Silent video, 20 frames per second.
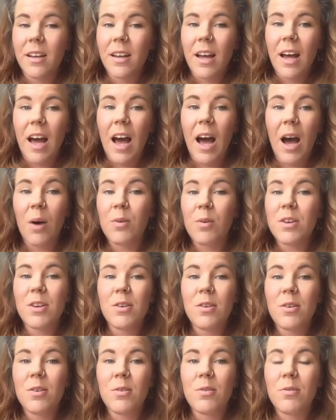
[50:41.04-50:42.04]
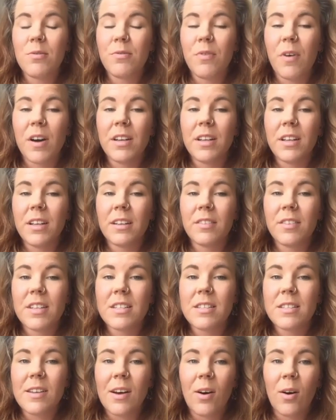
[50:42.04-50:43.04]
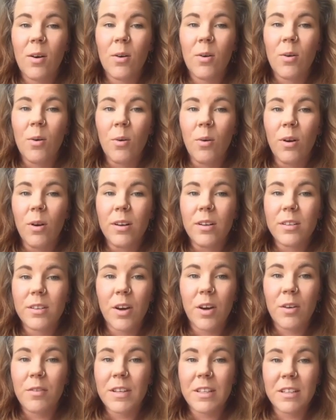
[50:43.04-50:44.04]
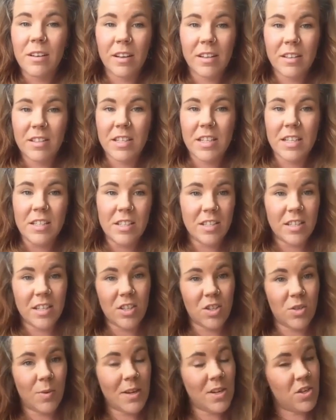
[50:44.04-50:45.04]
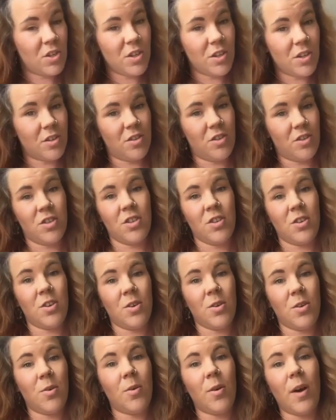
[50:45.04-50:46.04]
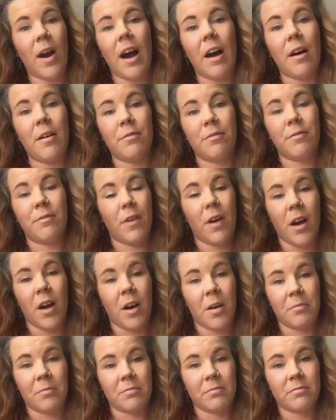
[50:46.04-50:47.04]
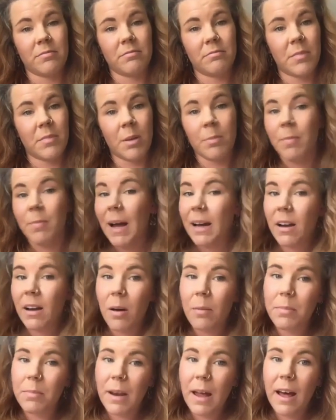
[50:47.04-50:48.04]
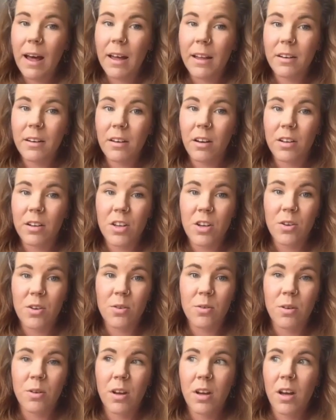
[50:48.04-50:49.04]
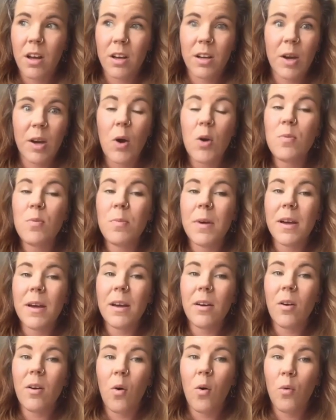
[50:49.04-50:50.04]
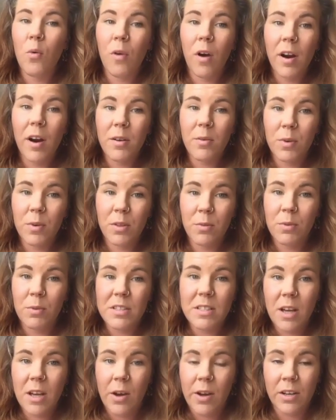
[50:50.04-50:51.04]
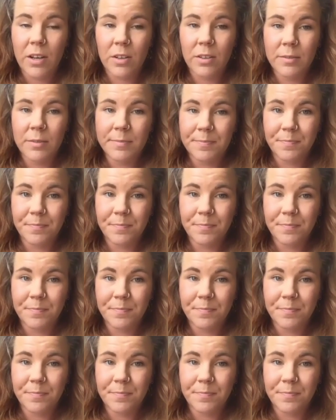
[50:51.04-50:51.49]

how are you finding this whole COVID nineteen situation? Do you have um, a backup plan? Are you coping all right with what's going on?